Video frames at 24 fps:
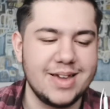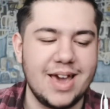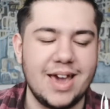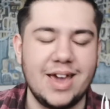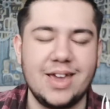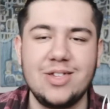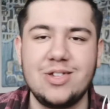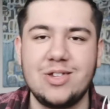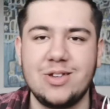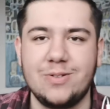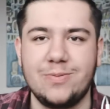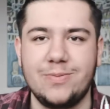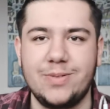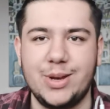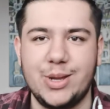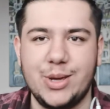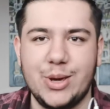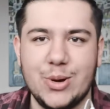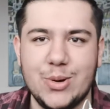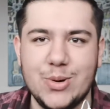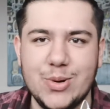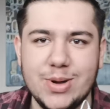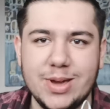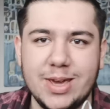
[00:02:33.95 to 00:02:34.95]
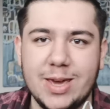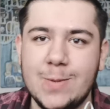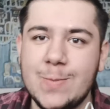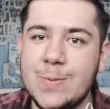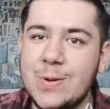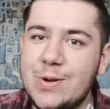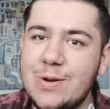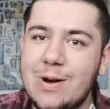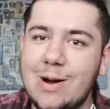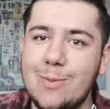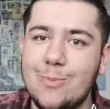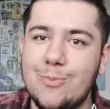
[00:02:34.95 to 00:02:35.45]
henshin video.
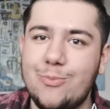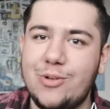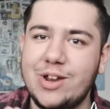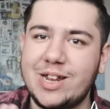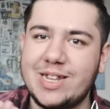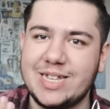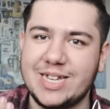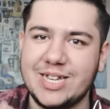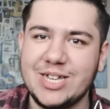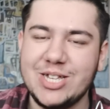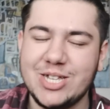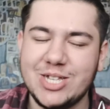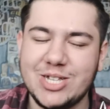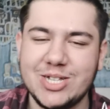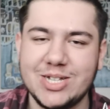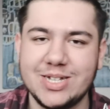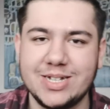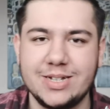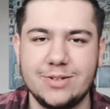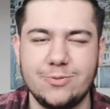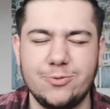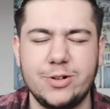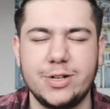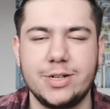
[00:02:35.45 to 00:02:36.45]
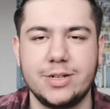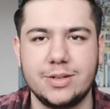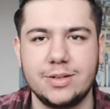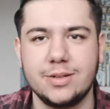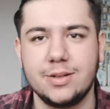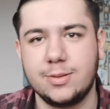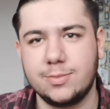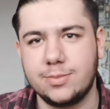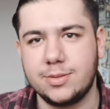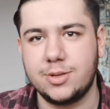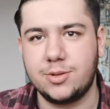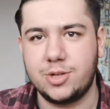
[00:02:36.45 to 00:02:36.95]
Even though I'm British, well,
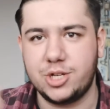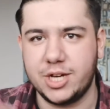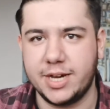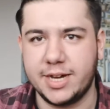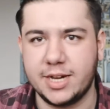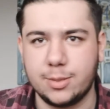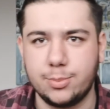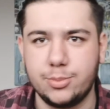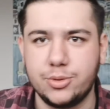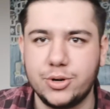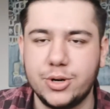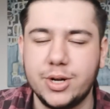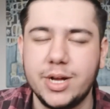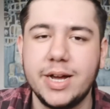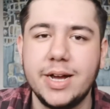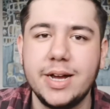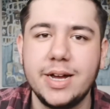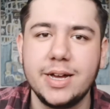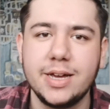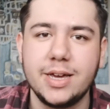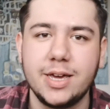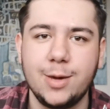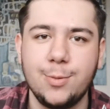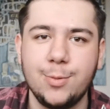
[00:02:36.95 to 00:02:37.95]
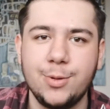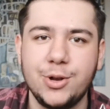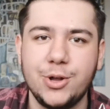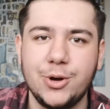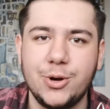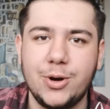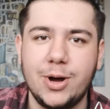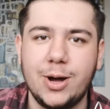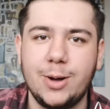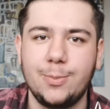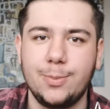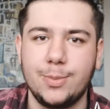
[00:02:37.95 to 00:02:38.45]
I'm Czech, but even
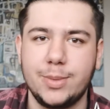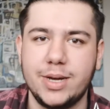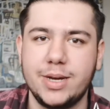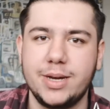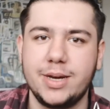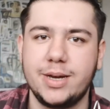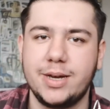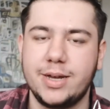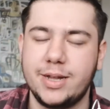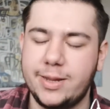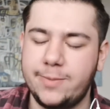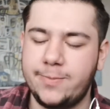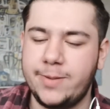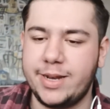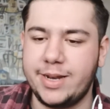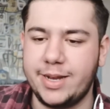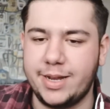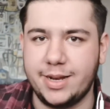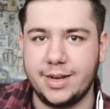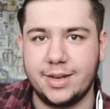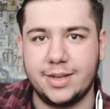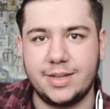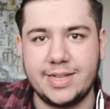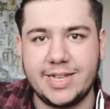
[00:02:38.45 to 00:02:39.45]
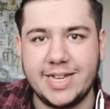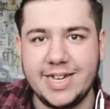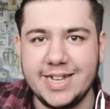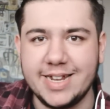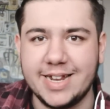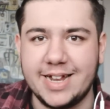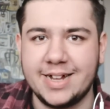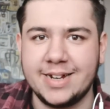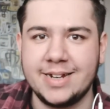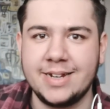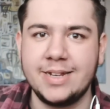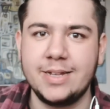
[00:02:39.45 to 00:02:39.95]
though I'm living in
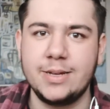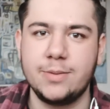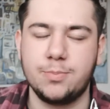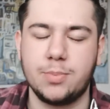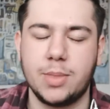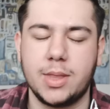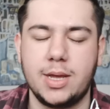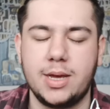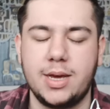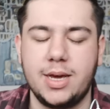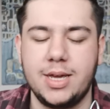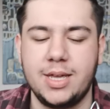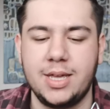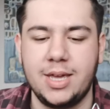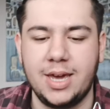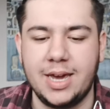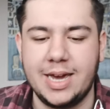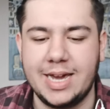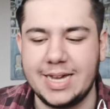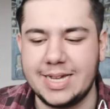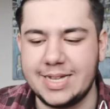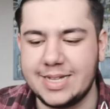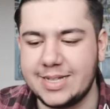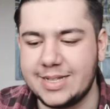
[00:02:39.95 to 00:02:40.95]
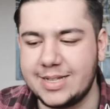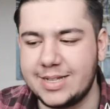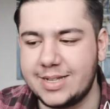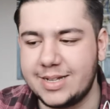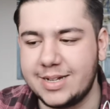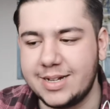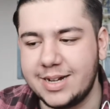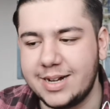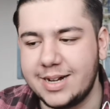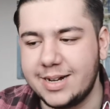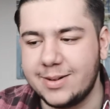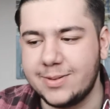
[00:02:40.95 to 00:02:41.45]
Thailand, and yet
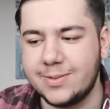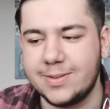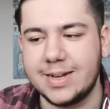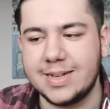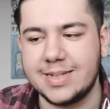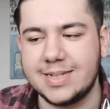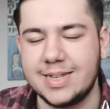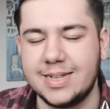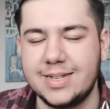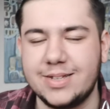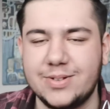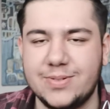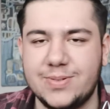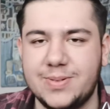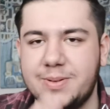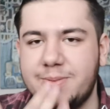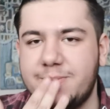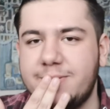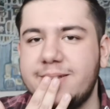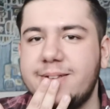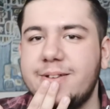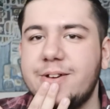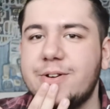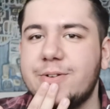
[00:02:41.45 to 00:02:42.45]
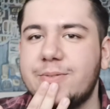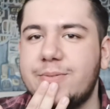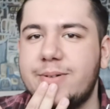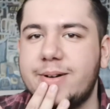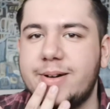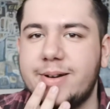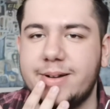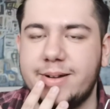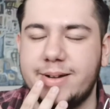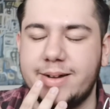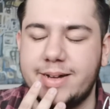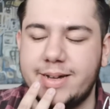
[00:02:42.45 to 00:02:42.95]
I sent off a video
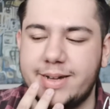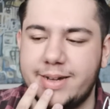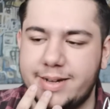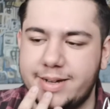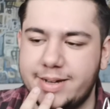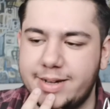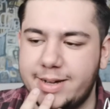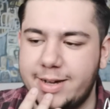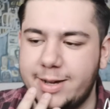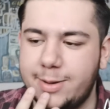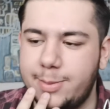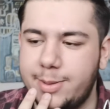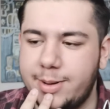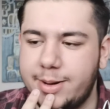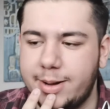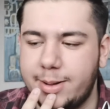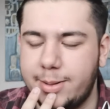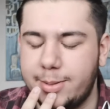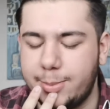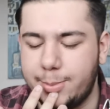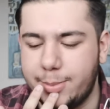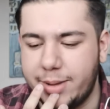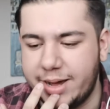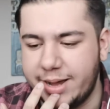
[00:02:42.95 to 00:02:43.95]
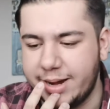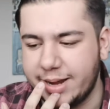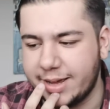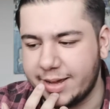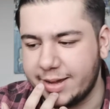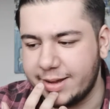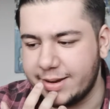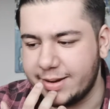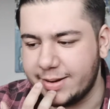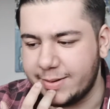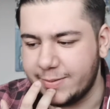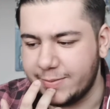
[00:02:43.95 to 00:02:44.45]
for an
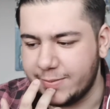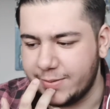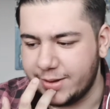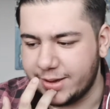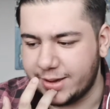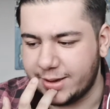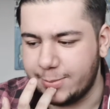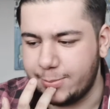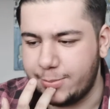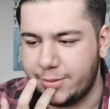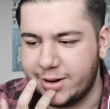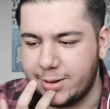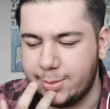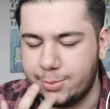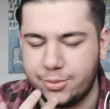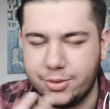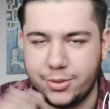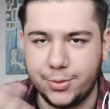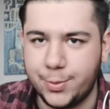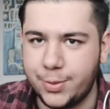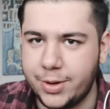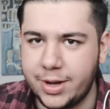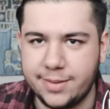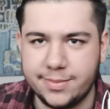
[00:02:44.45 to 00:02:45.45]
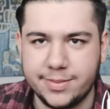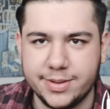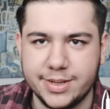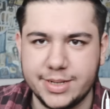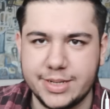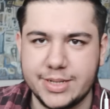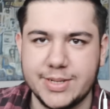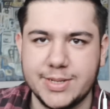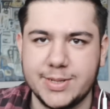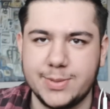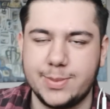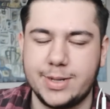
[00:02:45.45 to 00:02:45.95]
American looking brand. But whatever,
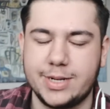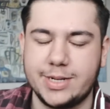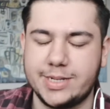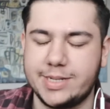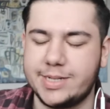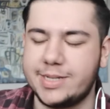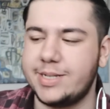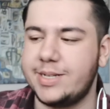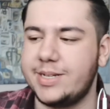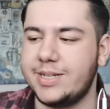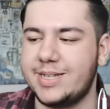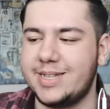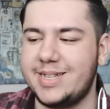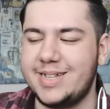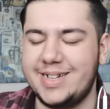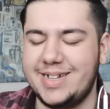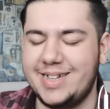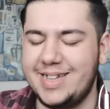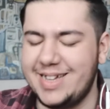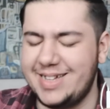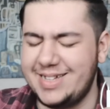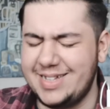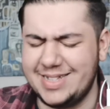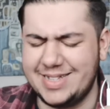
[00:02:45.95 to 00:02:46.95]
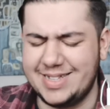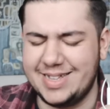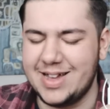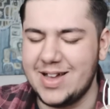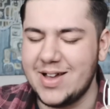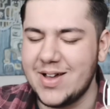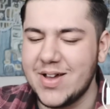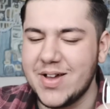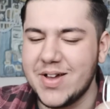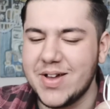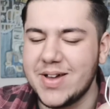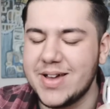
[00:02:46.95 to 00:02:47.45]
it doesn't matter. Just
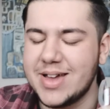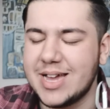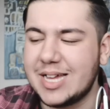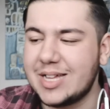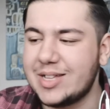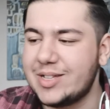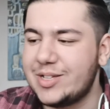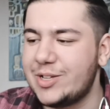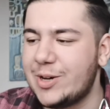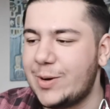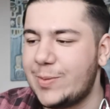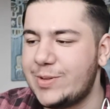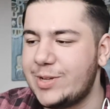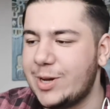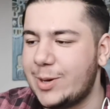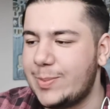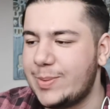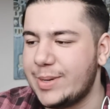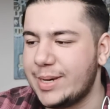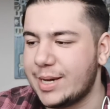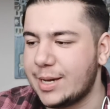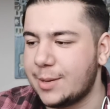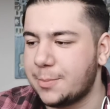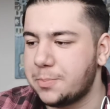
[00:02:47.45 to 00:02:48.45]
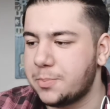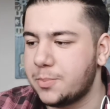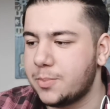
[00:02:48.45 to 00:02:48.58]
it's off topic.